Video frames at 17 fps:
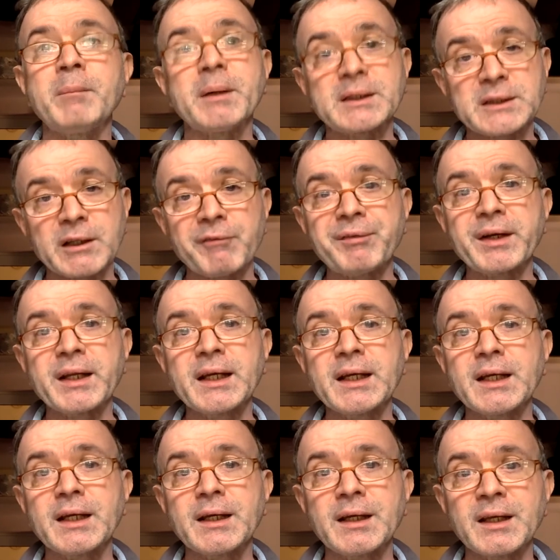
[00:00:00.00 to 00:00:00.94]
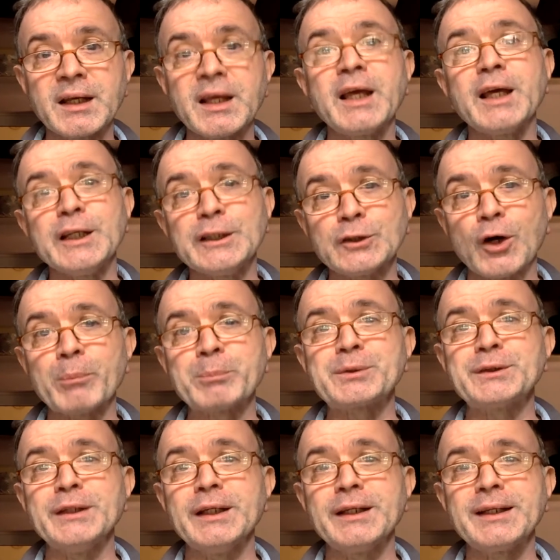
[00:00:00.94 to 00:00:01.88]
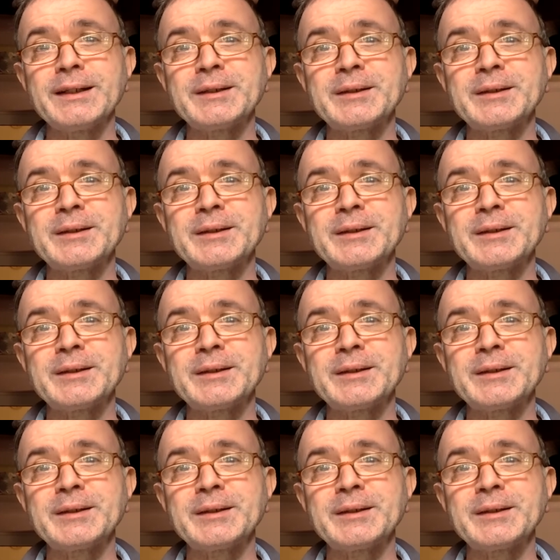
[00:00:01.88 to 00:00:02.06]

but suffering is optional.